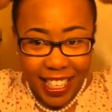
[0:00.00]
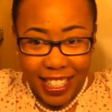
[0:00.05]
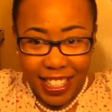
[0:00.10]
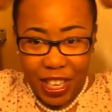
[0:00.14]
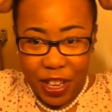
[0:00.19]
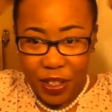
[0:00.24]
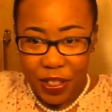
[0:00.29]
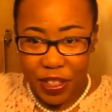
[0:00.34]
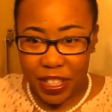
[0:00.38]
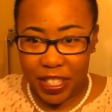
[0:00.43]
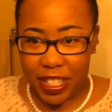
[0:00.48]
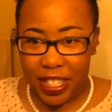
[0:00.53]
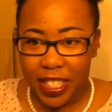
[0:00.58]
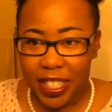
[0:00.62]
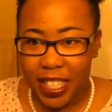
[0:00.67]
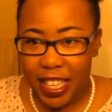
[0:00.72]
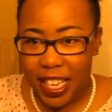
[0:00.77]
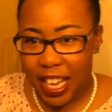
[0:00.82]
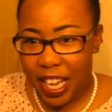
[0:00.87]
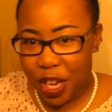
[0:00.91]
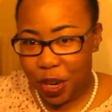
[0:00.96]
So this
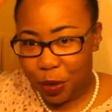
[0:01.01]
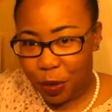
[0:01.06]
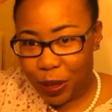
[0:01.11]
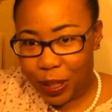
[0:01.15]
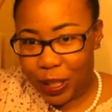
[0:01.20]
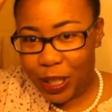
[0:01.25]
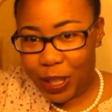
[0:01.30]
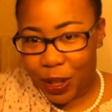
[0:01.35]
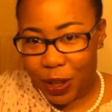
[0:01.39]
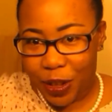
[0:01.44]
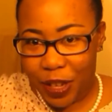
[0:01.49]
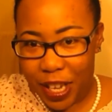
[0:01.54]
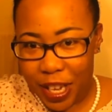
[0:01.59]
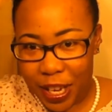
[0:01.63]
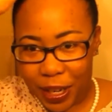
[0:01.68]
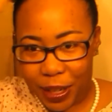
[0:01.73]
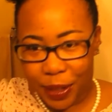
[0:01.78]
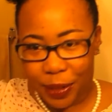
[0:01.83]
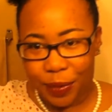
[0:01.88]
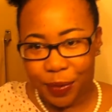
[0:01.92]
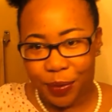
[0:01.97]
is the end result
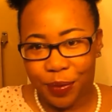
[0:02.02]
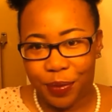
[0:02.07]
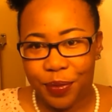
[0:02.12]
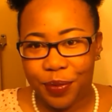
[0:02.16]
here.